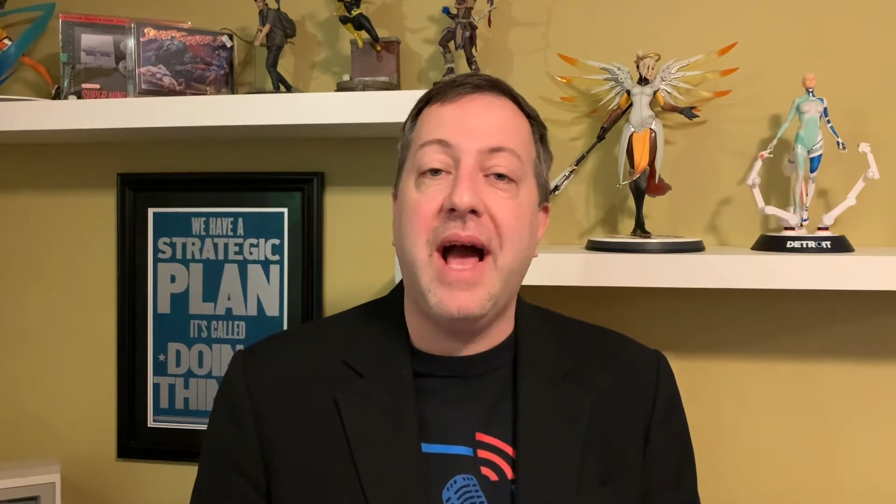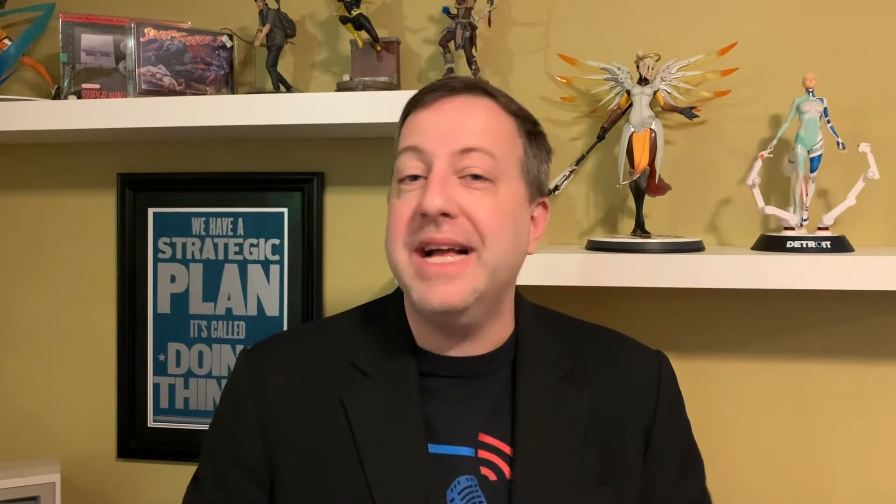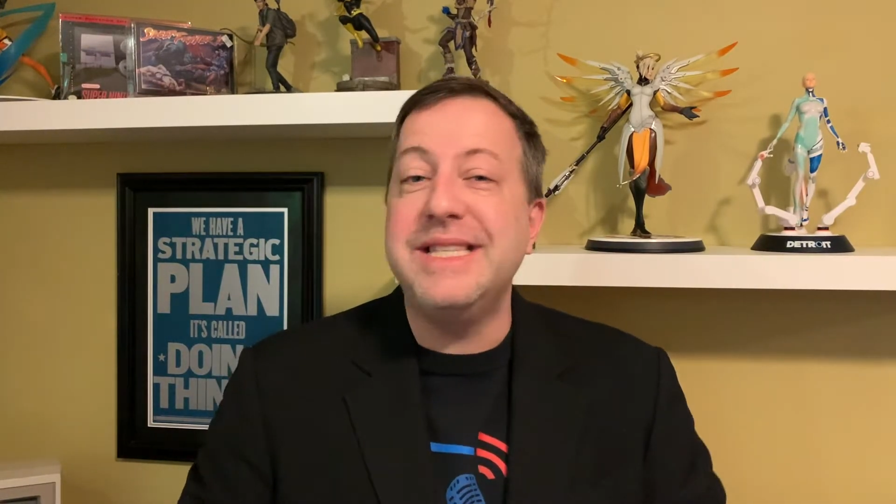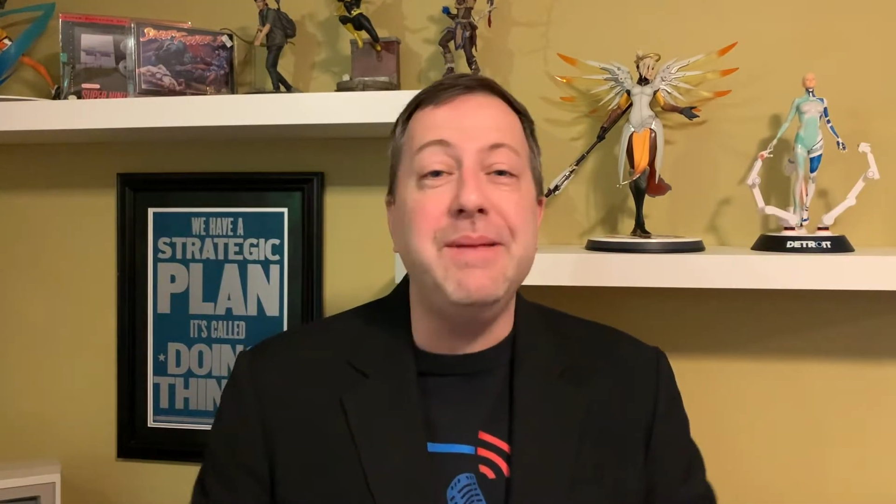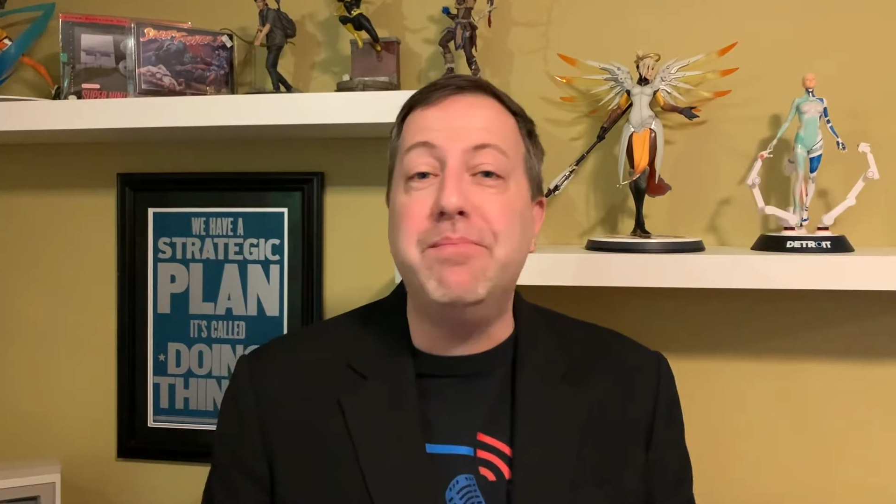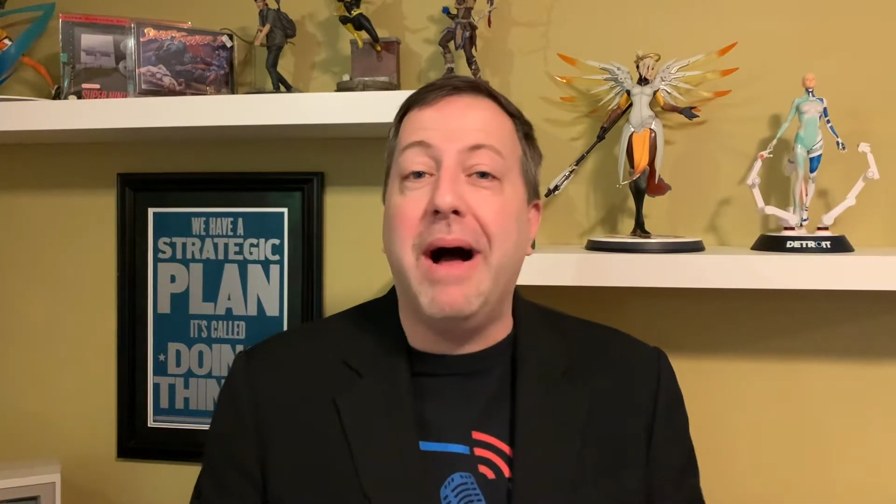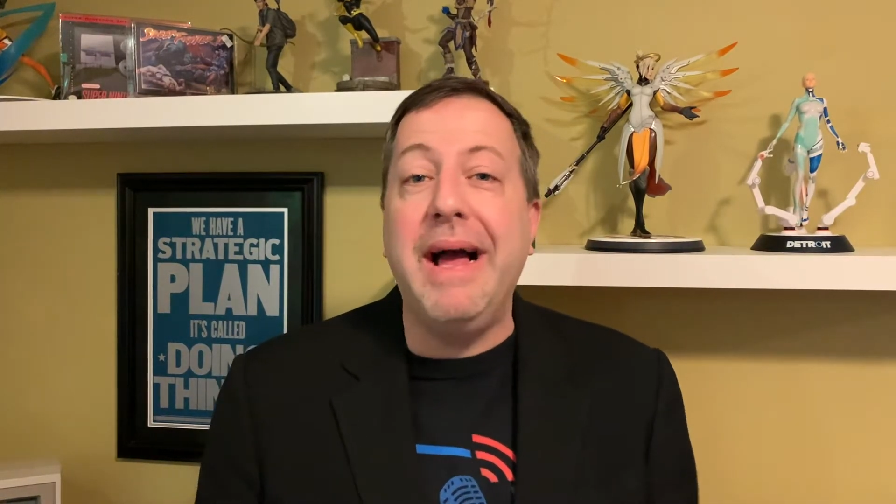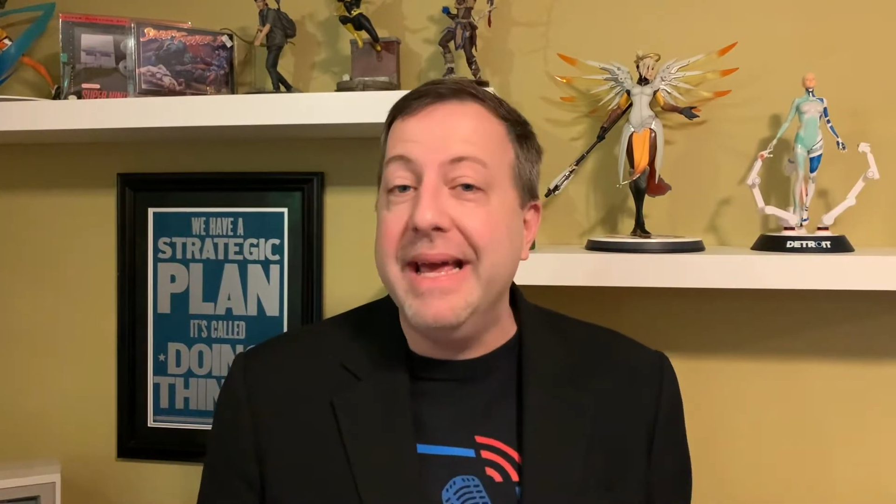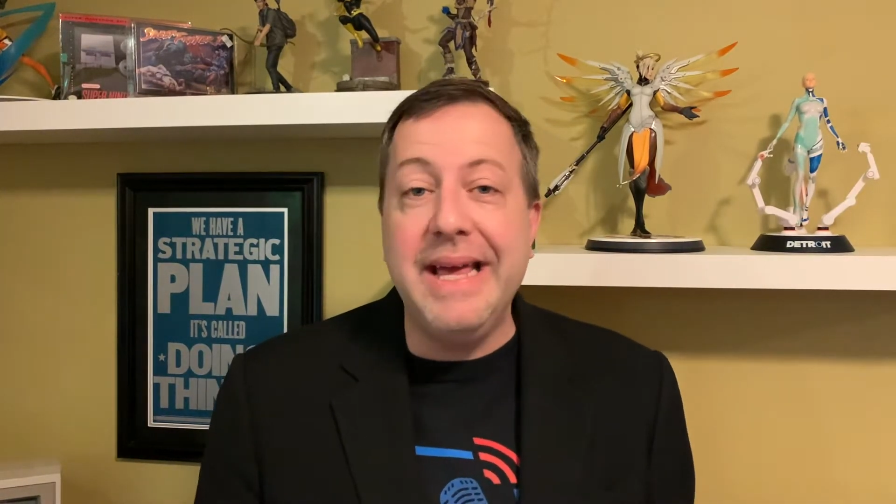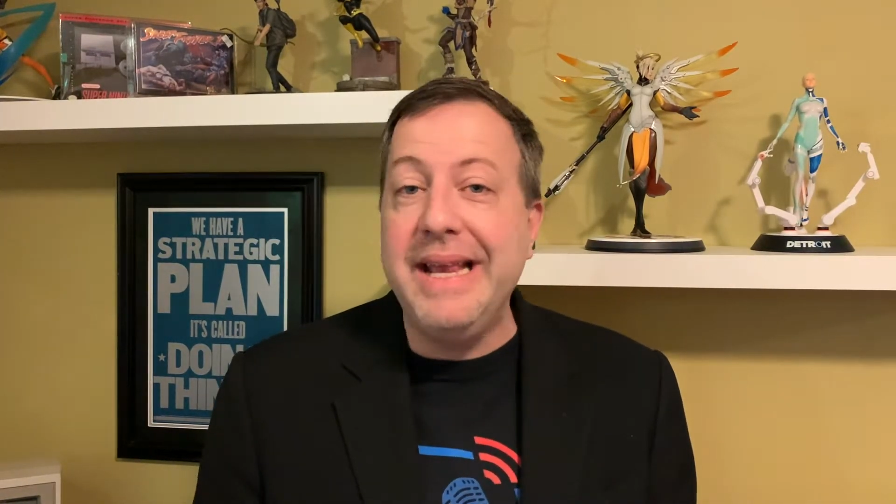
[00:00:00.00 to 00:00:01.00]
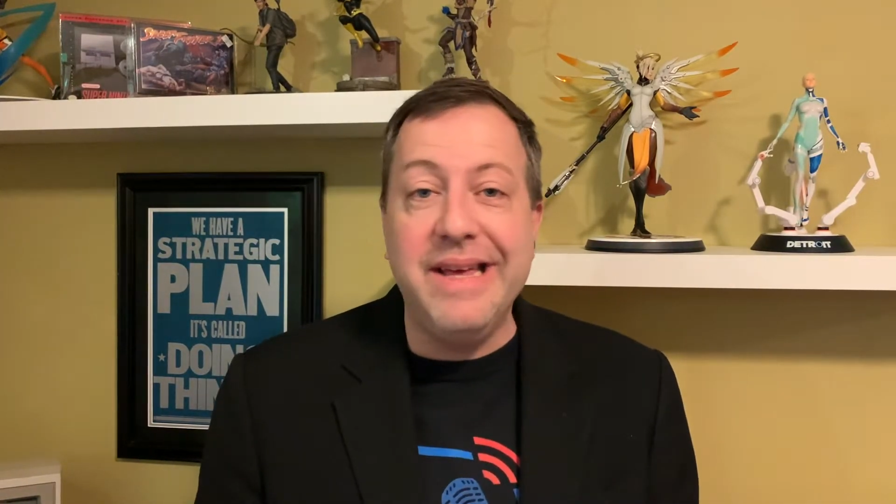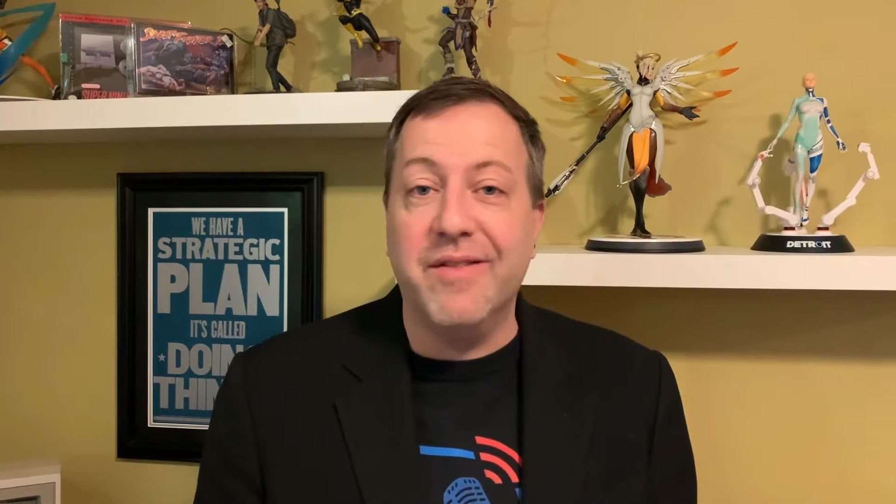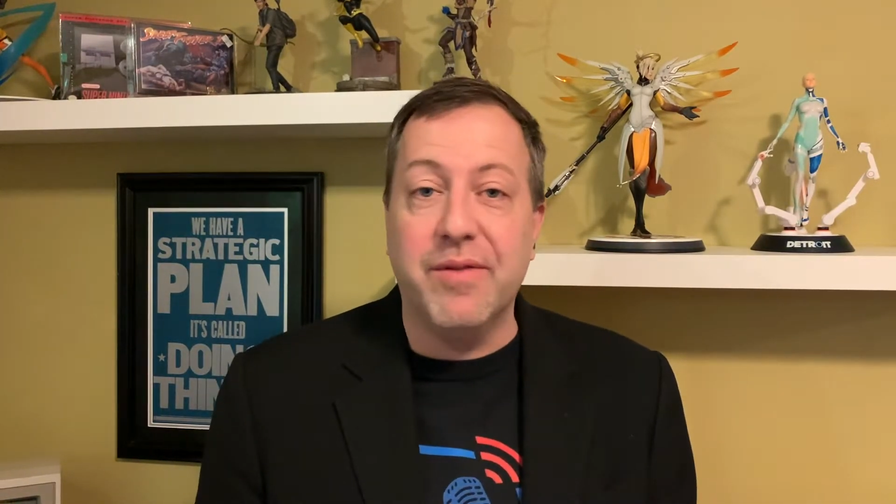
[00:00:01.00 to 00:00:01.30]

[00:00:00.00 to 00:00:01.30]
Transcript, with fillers: I'd say buying any of